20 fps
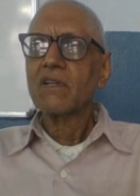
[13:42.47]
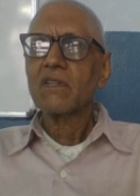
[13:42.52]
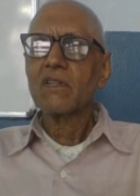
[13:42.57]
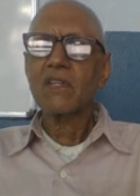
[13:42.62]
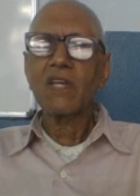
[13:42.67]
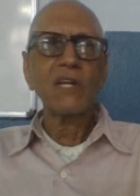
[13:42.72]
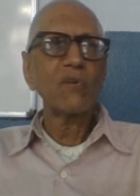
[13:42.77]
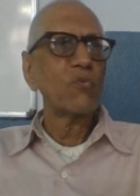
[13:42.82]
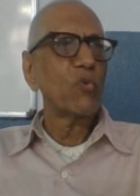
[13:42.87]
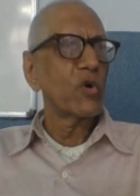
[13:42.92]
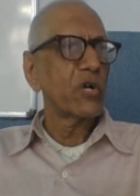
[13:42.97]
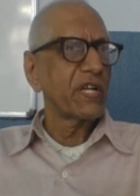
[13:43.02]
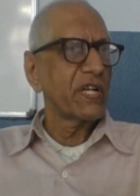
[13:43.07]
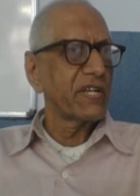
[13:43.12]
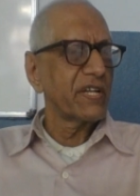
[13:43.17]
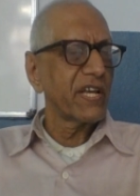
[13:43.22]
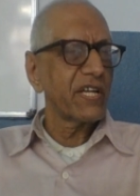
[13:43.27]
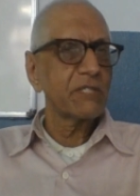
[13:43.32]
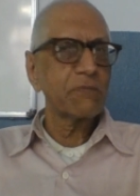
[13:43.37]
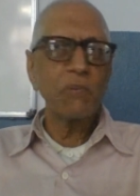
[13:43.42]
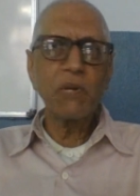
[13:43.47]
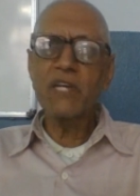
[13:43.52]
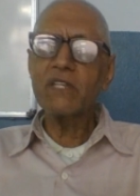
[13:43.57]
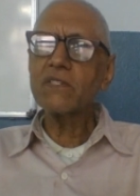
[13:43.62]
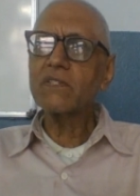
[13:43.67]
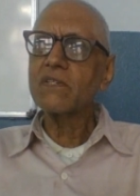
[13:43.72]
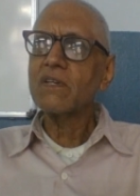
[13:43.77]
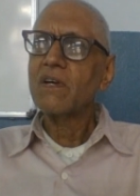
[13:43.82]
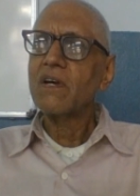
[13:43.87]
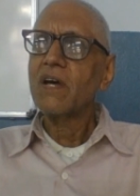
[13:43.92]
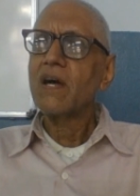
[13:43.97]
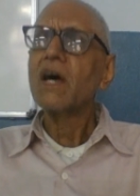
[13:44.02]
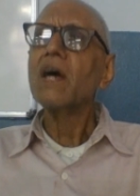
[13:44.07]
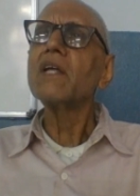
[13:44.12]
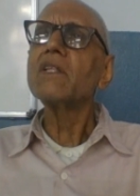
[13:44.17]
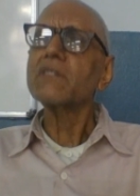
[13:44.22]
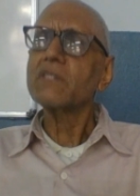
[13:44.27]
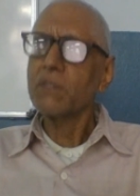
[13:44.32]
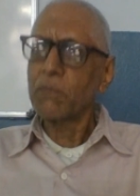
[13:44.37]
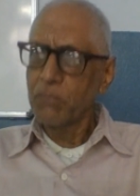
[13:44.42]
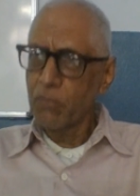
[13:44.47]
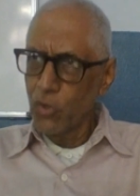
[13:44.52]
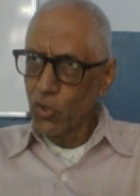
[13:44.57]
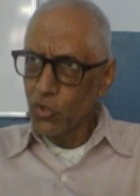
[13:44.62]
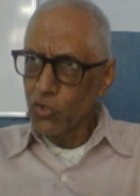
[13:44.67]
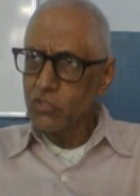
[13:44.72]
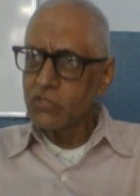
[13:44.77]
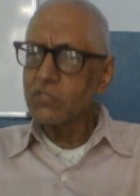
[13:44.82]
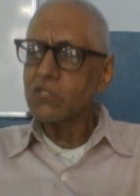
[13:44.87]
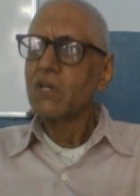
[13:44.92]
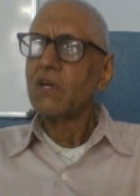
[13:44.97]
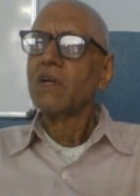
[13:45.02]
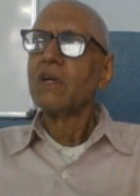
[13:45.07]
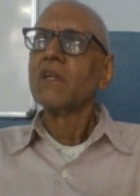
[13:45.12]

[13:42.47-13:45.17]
then voting takes place, and suppose